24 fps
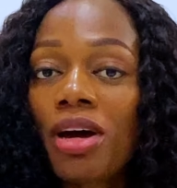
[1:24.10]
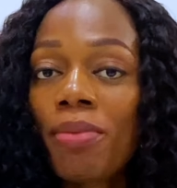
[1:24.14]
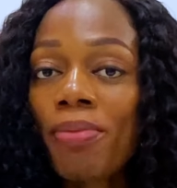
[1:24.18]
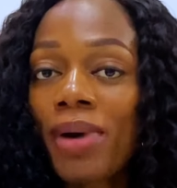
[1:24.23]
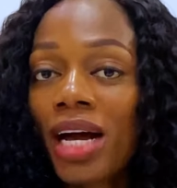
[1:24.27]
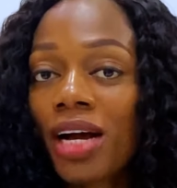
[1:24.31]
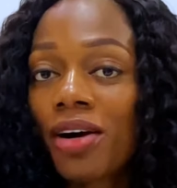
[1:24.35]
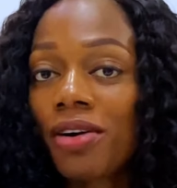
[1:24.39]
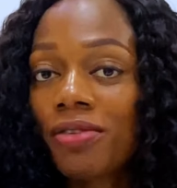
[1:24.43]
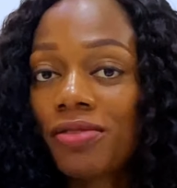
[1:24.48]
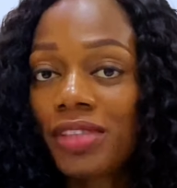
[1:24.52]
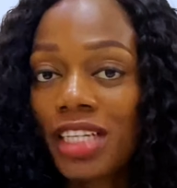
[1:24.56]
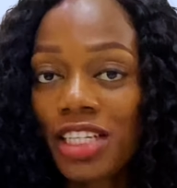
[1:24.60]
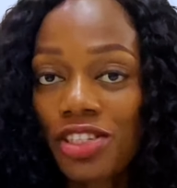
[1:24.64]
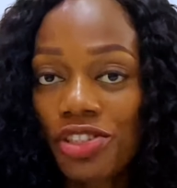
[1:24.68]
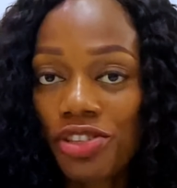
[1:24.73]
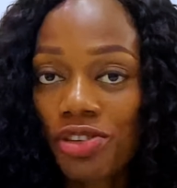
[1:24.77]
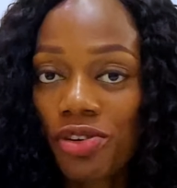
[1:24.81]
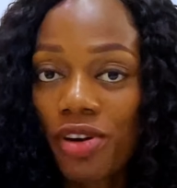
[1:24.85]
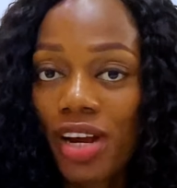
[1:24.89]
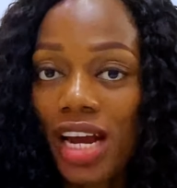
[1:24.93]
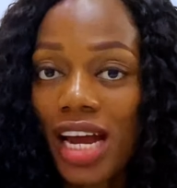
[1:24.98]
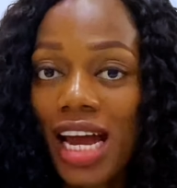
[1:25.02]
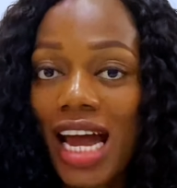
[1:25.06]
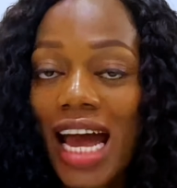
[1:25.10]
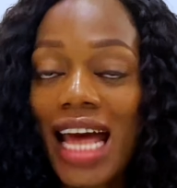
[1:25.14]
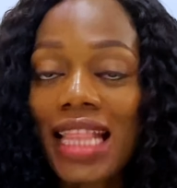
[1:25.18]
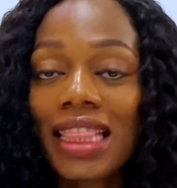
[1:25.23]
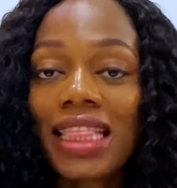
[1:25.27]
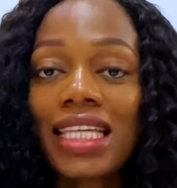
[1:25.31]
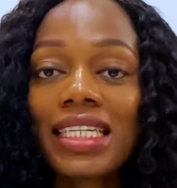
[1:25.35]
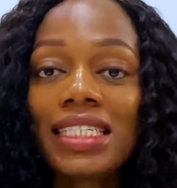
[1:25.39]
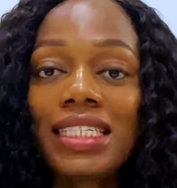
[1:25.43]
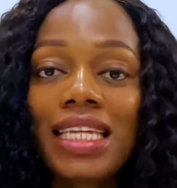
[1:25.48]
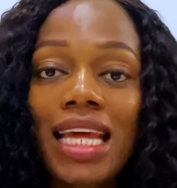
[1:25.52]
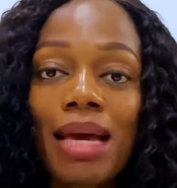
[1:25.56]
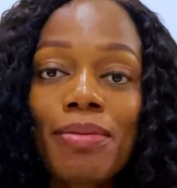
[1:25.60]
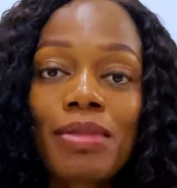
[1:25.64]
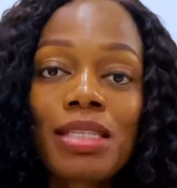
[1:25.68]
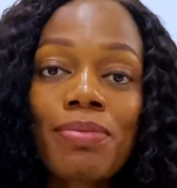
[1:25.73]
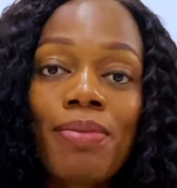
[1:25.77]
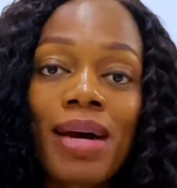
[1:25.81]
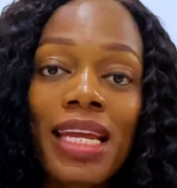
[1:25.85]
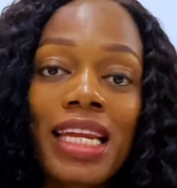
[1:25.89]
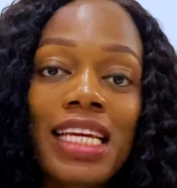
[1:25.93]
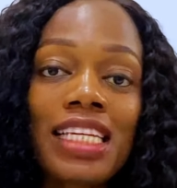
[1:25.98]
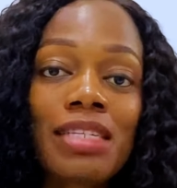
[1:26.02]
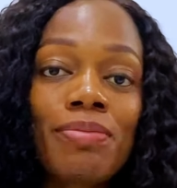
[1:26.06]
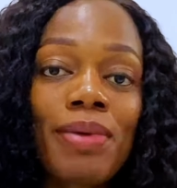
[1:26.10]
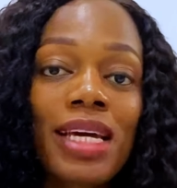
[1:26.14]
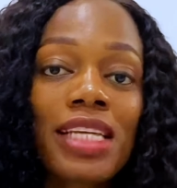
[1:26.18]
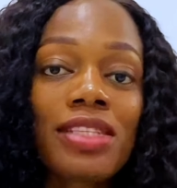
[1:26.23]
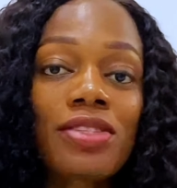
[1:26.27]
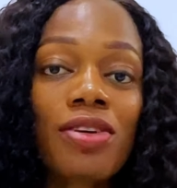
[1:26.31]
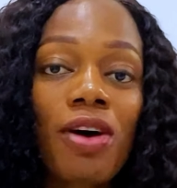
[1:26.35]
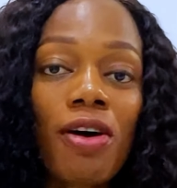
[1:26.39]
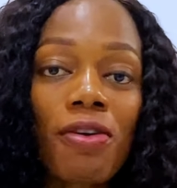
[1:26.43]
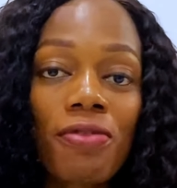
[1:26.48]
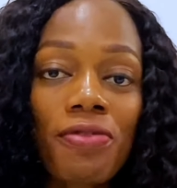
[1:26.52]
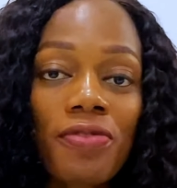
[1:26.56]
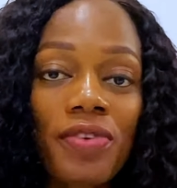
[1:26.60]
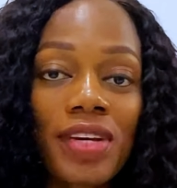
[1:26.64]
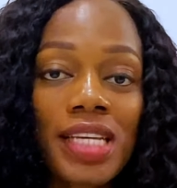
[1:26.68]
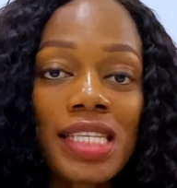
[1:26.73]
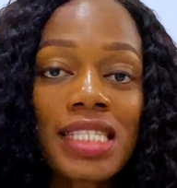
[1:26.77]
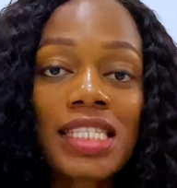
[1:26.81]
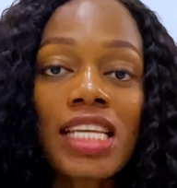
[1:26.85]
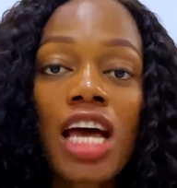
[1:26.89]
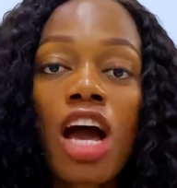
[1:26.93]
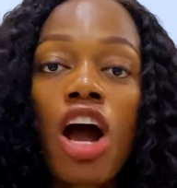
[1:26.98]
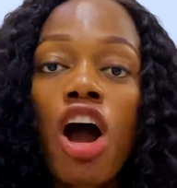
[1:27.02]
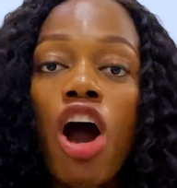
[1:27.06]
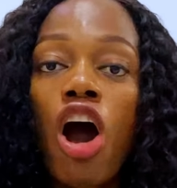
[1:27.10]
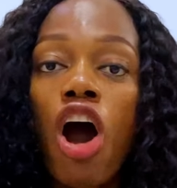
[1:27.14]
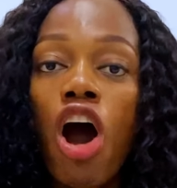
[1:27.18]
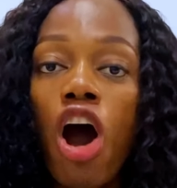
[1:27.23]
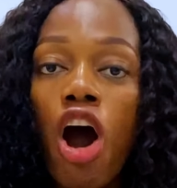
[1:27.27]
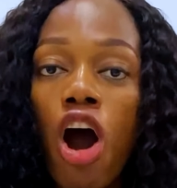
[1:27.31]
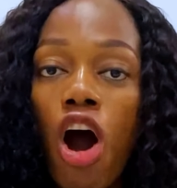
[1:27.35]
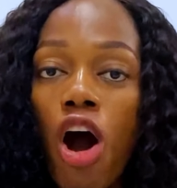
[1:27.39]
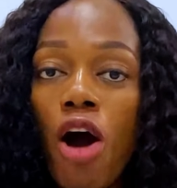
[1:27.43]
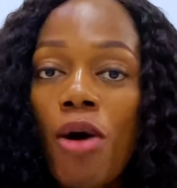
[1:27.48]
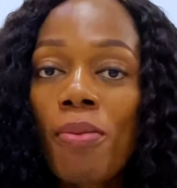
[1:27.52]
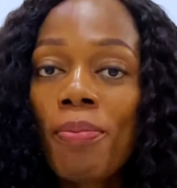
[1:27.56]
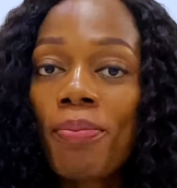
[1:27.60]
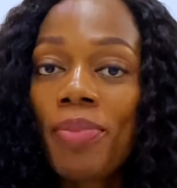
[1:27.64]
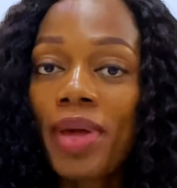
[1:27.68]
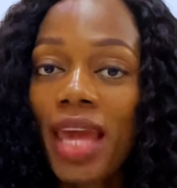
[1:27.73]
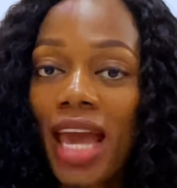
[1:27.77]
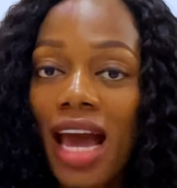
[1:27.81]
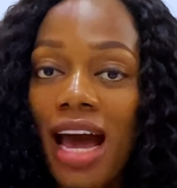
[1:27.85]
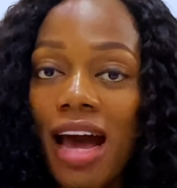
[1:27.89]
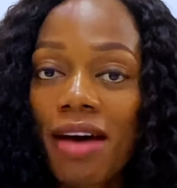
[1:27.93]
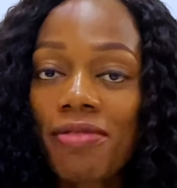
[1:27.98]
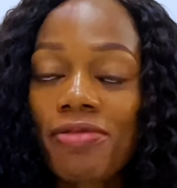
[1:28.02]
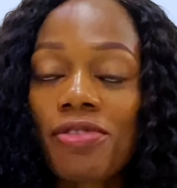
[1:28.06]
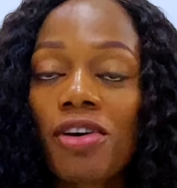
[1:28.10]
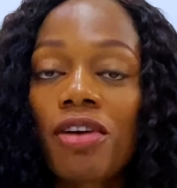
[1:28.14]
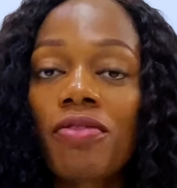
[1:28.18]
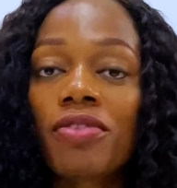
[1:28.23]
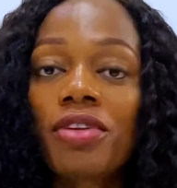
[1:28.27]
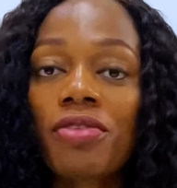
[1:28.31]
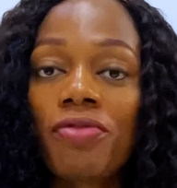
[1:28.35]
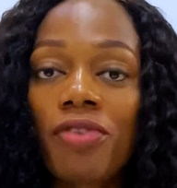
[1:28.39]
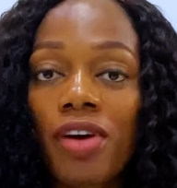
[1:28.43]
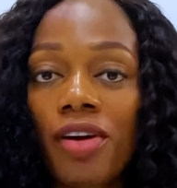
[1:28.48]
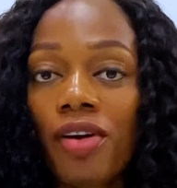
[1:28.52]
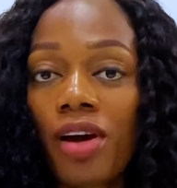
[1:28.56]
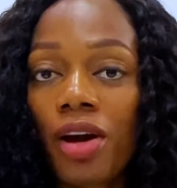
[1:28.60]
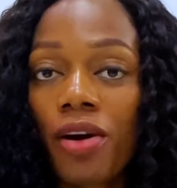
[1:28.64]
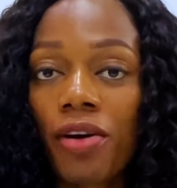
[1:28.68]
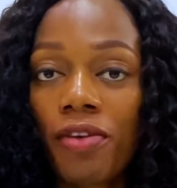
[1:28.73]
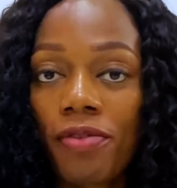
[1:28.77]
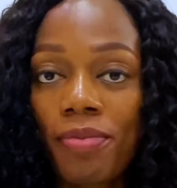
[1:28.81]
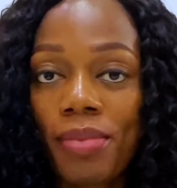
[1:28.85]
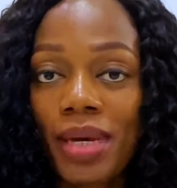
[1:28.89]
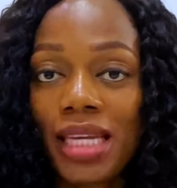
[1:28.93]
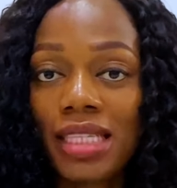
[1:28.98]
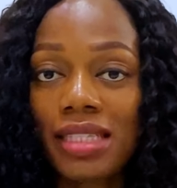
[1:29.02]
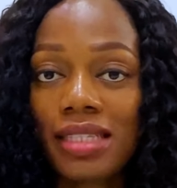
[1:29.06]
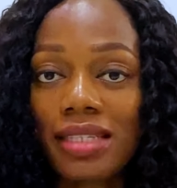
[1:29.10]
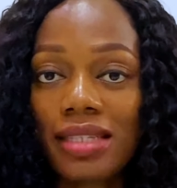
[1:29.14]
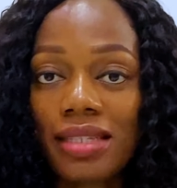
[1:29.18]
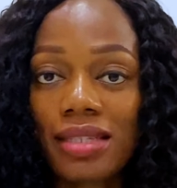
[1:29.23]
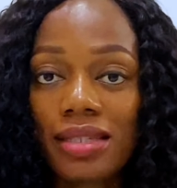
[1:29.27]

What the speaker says: Bank of Nigeria and the Debt Management Office on behalf of the federal government.